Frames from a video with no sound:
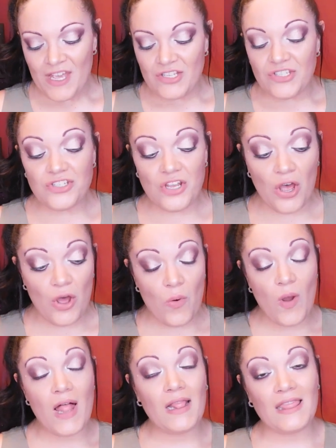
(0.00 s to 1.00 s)
So
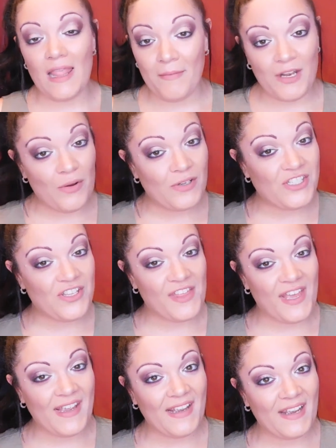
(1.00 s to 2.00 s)
let me know what you
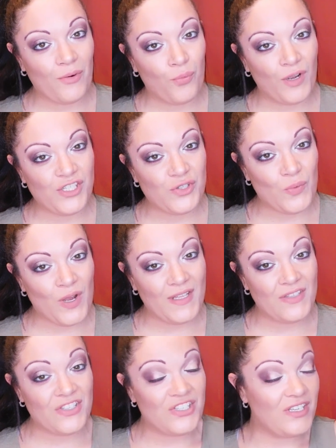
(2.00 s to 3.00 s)
think. Which
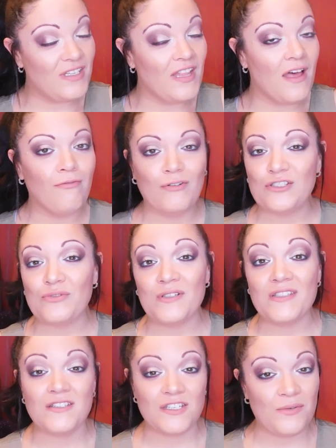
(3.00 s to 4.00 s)
ones do you love? Which
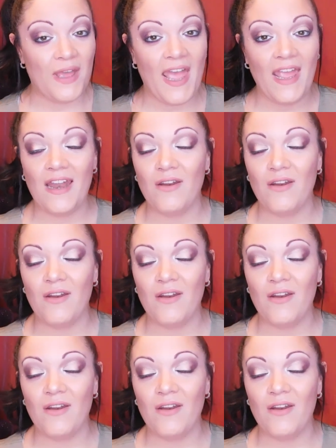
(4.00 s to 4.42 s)
ones do you hate?